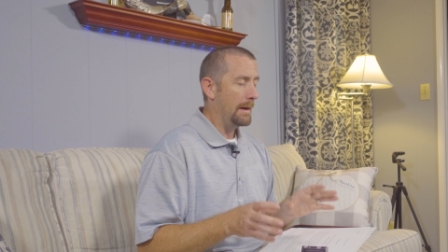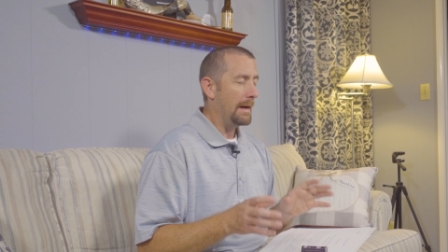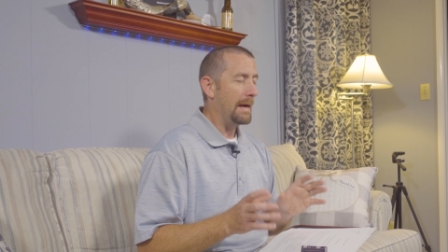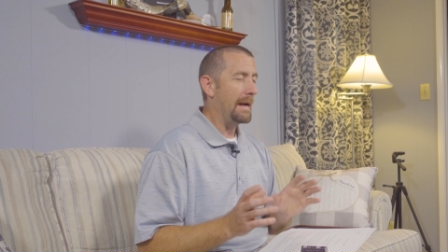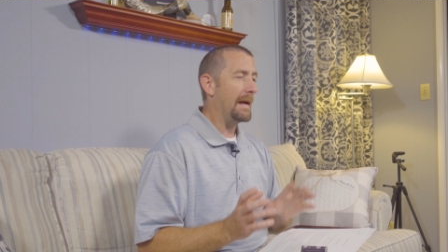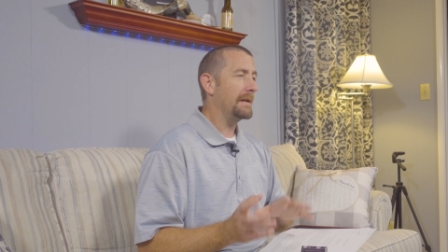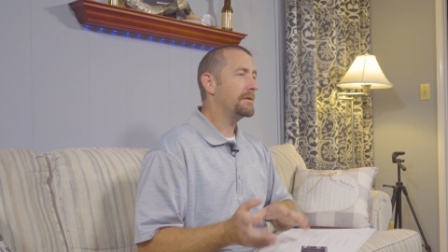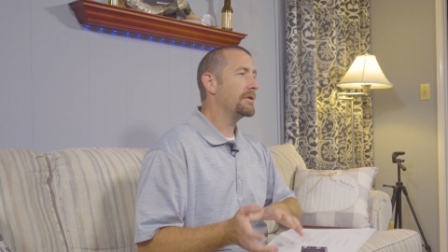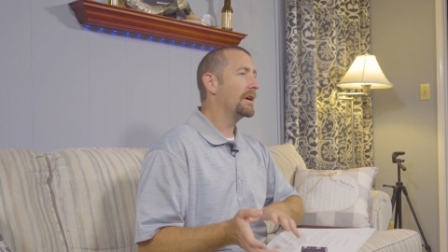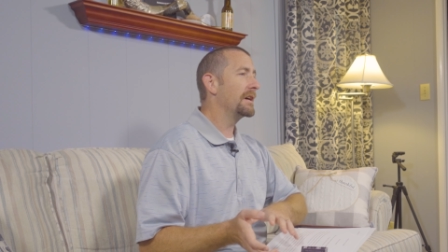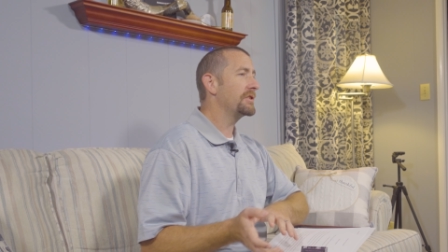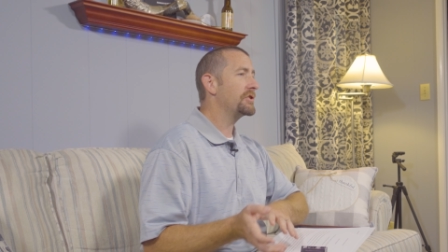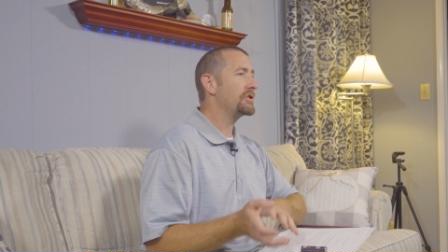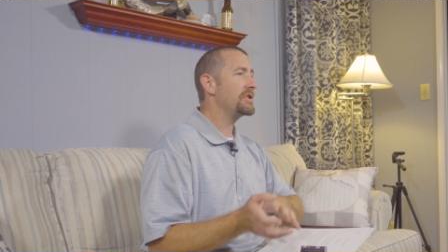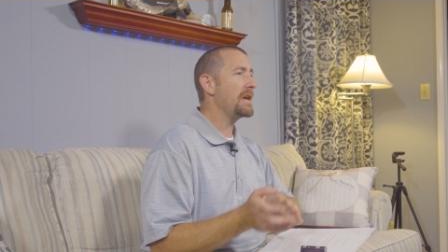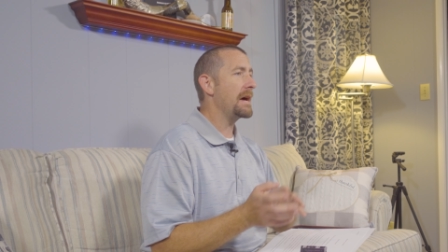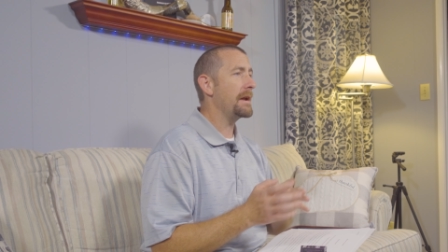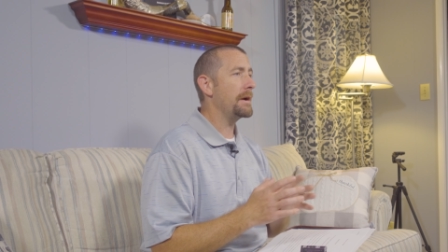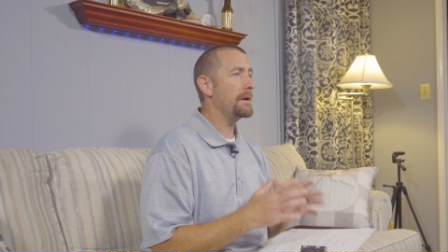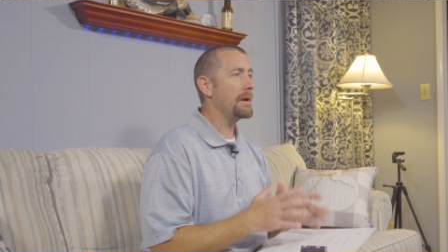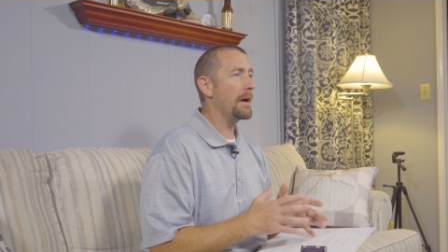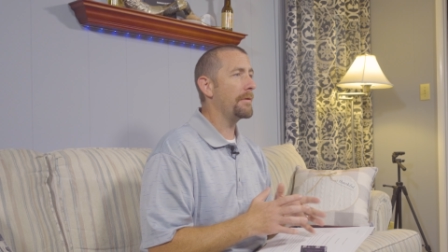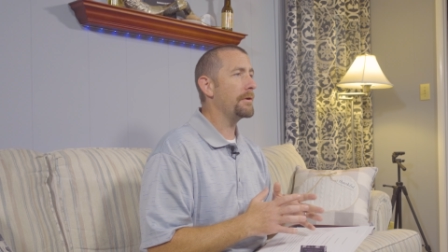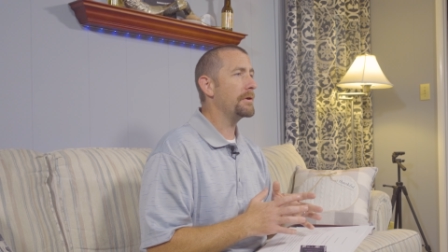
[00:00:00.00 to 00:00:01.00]
And I touched
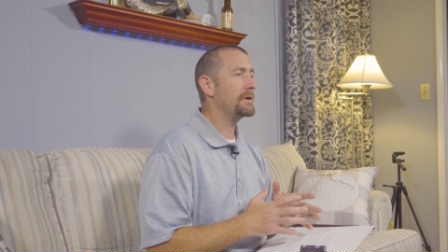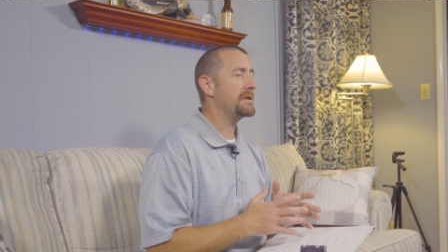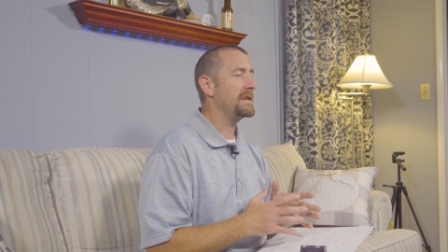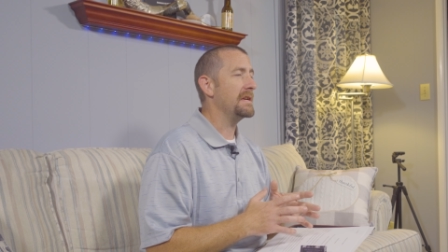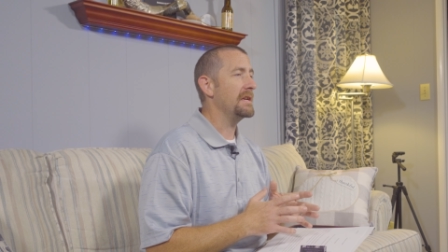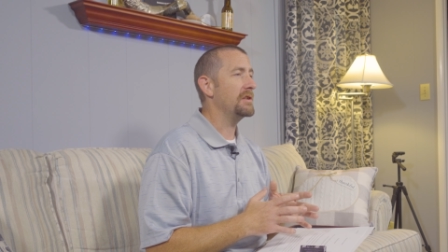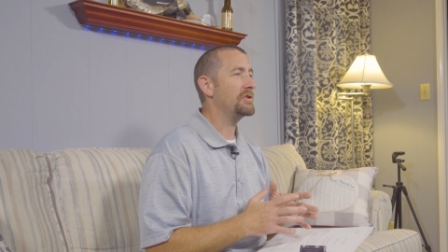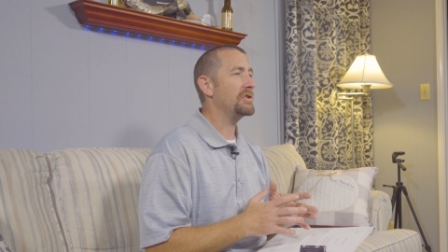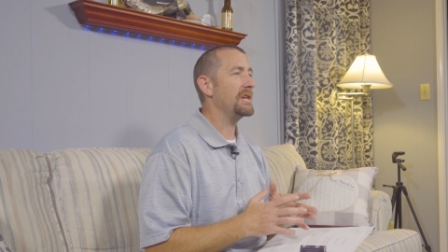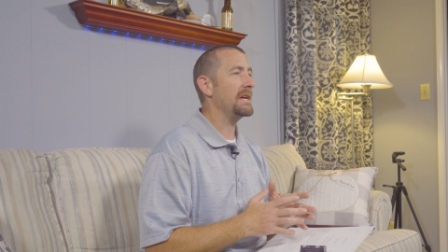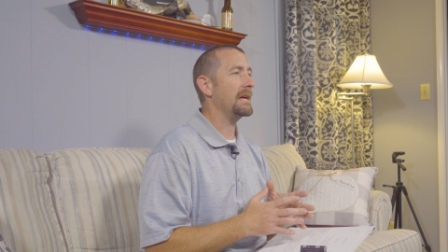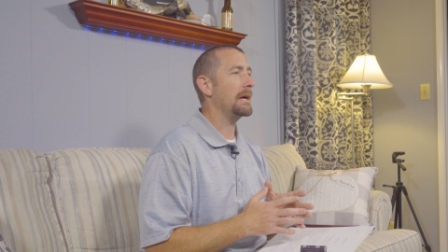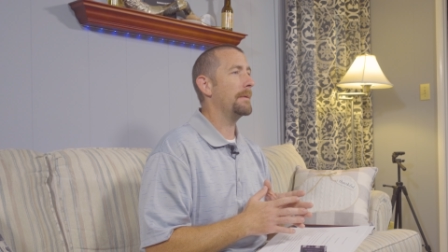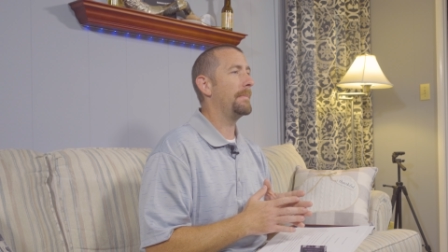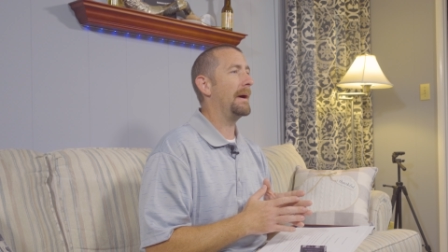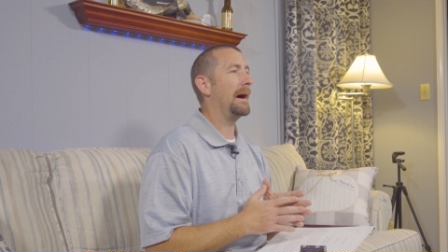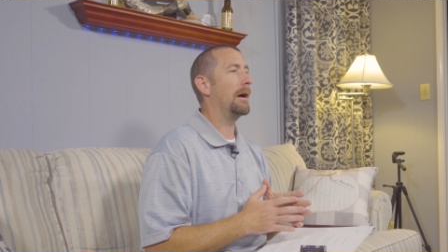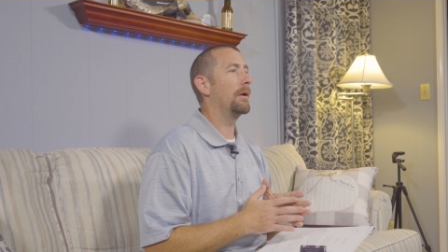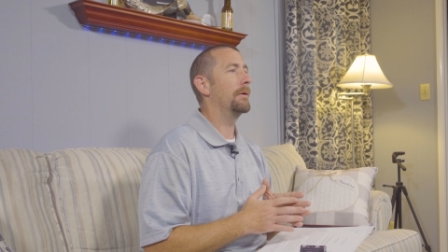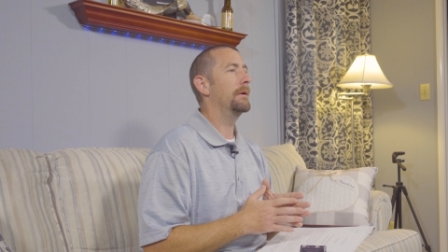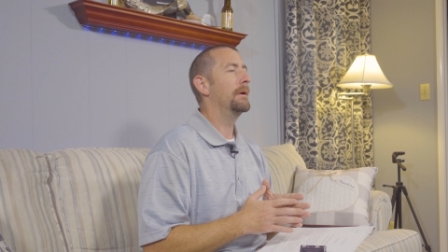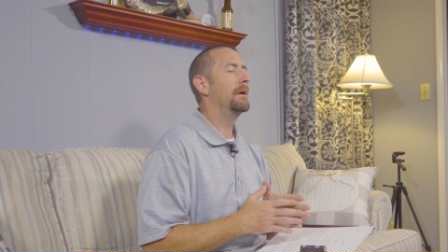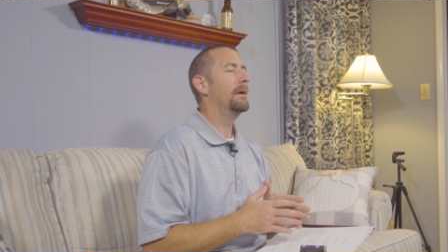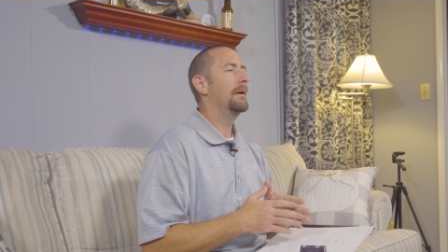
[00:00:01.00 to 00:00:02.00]
on another teaching
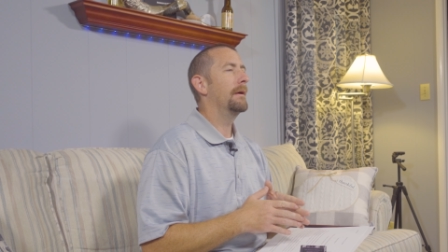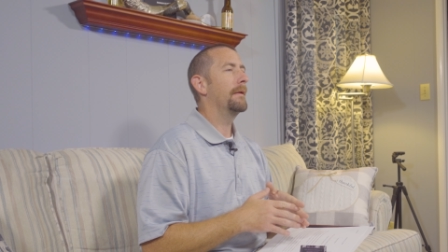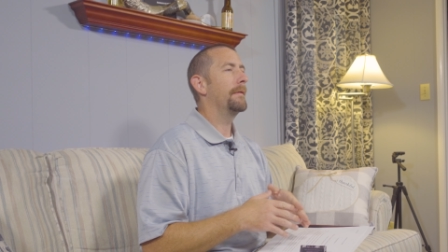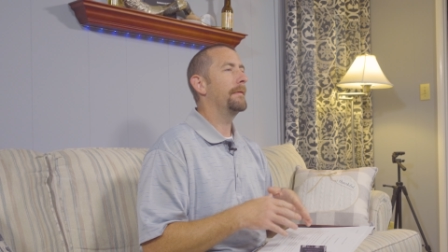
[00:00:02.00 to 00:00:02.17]
about